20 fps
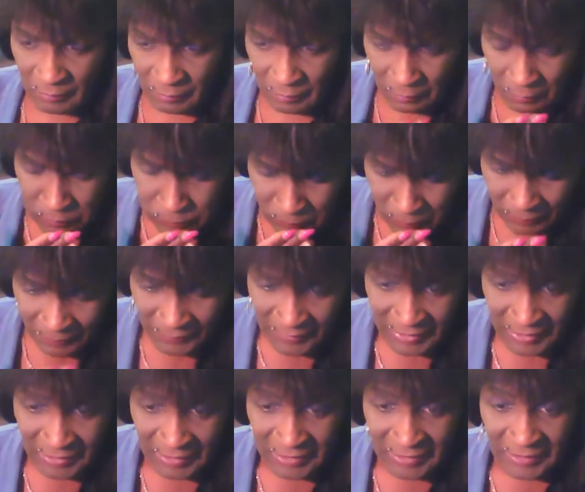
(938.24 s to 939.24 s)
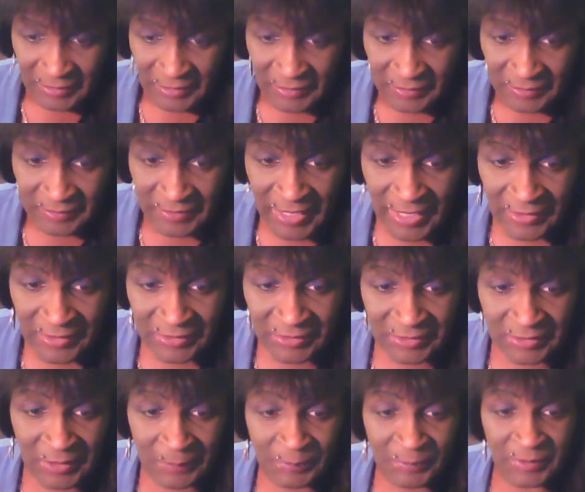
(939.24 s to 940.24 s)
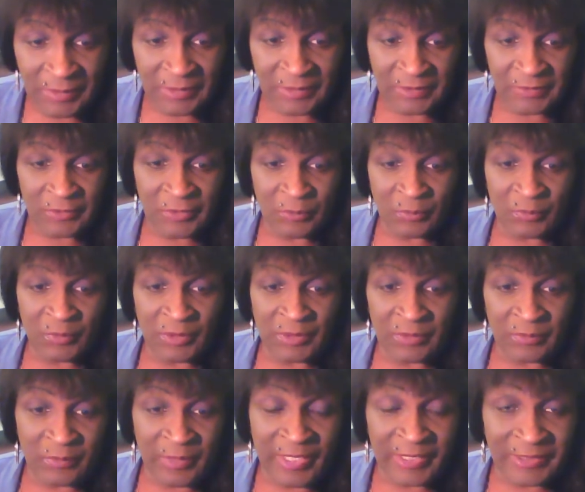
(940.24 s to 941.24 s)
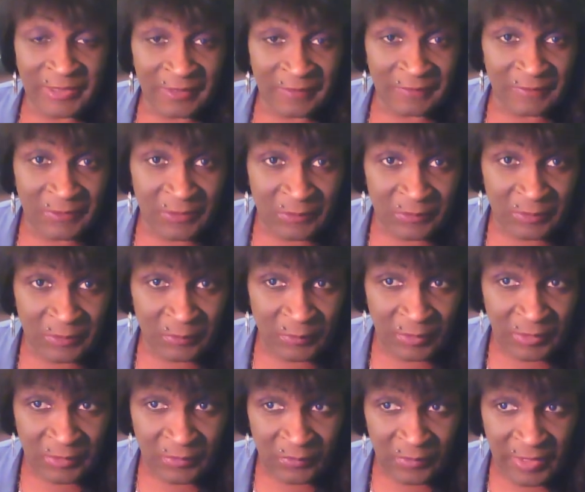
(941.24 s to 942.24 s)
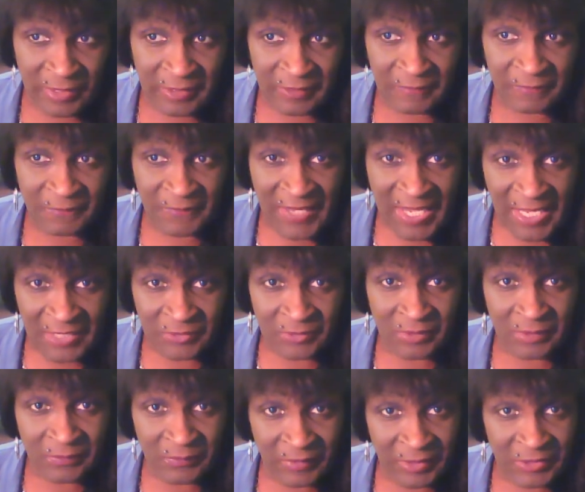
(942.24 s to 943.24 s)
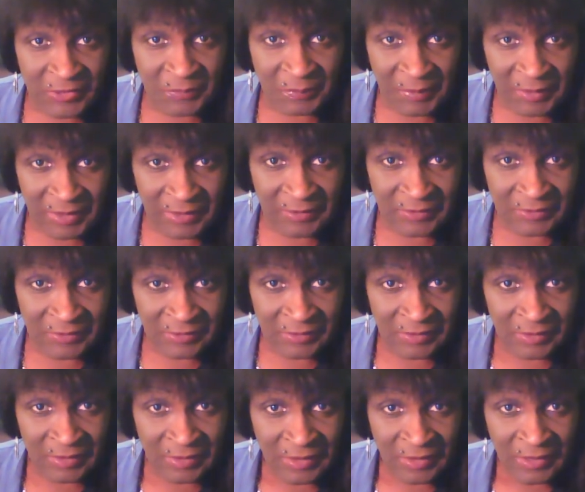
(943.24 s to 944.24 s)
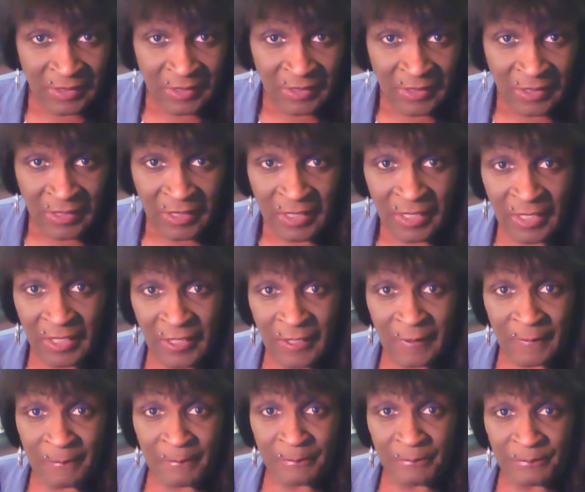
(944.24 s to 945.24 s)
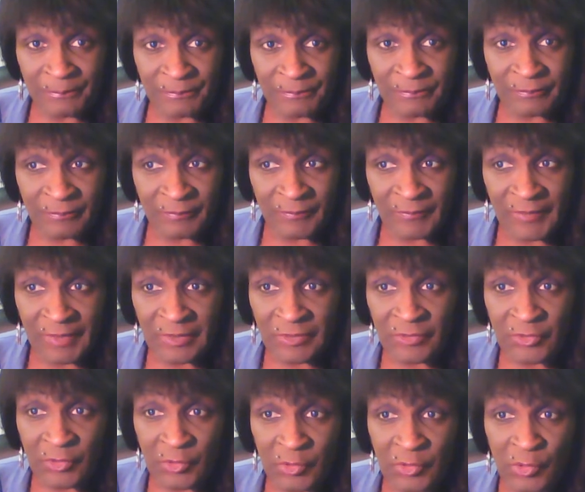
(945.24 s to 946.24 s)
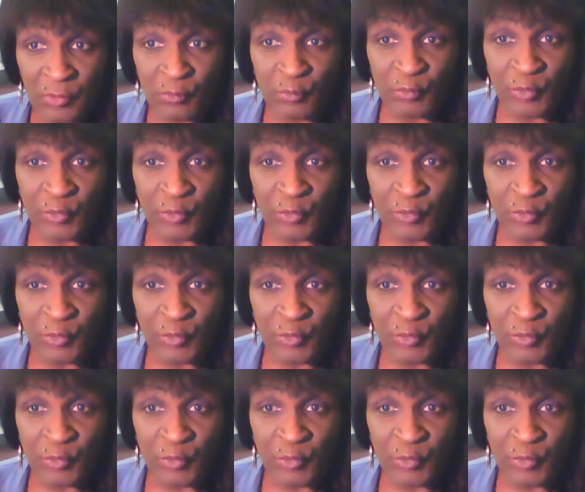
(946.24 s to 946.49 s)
that is simply, you're really racing, you're really running faster than race pace. And so you're